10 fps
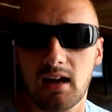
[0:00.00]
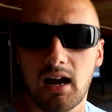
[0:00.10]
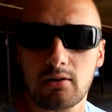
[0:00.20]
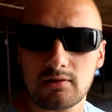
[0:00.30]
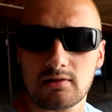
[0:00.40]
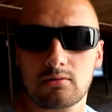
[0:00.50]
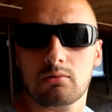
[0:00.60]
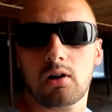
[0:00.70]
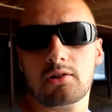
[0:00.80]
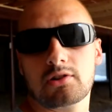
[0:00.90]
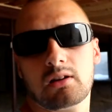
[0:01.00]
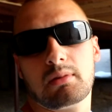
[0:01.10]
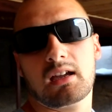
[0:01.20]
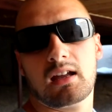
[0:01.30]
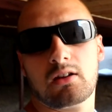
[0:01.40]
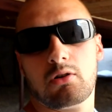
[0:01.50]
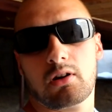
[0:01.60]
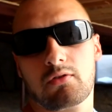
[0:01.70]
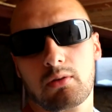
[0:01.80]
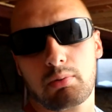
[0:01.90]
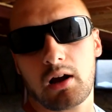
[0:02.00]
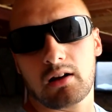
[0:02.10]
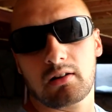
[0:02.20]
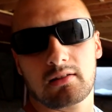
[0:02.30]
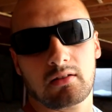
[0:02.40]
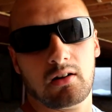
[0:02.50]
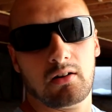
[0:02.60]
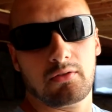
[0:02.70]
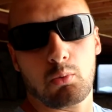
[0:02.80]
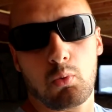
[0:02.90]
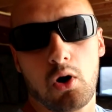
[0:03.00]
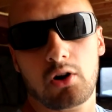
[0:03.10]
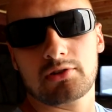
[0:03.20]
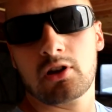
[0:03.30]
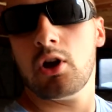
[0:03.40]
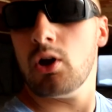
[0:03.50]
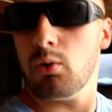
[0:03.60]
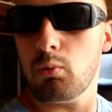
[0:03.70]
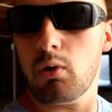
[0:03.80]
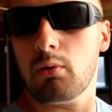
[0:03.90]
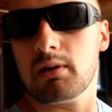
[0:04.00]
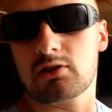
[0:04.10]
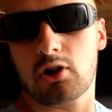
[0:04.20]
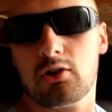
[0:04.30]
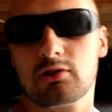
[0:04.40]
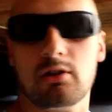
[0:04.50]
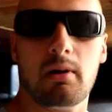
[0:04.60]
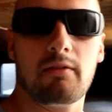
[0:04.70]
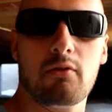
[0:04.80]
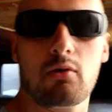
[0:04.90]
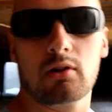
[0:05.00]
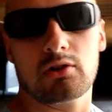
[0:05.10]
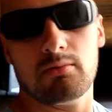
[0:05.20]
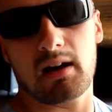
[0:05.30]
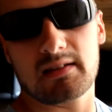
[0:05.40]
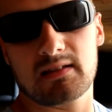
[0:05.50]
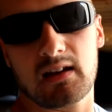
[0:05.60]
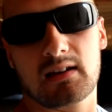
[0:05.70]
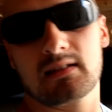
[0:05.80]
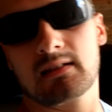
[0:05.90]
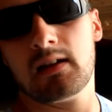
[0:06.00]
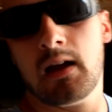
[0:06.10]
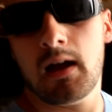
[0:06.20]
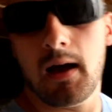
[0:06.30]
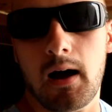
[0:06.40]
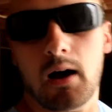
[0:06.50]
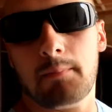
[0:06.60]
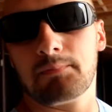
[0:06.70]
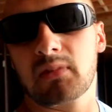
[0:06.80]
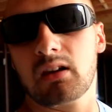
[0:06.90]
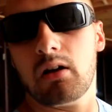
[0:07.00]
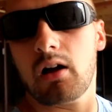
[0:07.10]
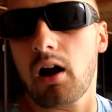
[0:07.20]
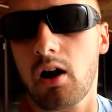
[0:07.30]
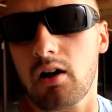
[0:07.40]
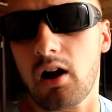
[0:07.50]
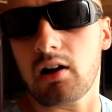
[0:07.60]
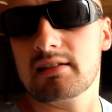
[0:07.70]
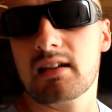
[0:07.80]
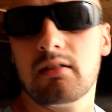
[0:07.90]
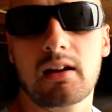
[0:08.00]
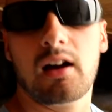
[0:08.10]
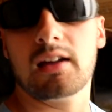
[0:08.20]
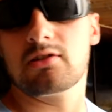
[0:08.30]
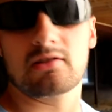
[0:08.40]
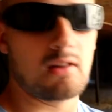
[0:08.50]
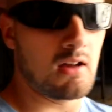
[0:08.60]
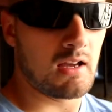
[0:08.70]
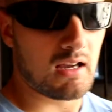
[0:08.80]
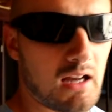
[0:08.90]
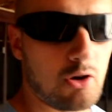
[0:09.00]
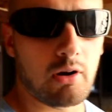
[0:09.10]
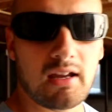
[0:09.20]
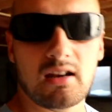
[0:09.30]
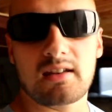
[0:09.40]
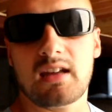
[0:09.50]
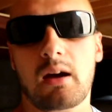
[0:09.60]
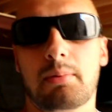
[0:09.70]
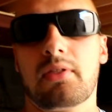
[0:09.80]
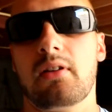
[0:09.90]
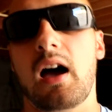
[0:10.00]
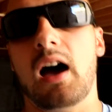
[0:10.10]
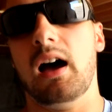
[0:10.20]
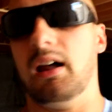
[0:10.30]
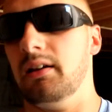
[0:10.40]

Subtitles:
house. We're also going to be kind of going over the progress of the walls, what we chose, 2x4, 2x6, our ceiling height, just kind of going into depth on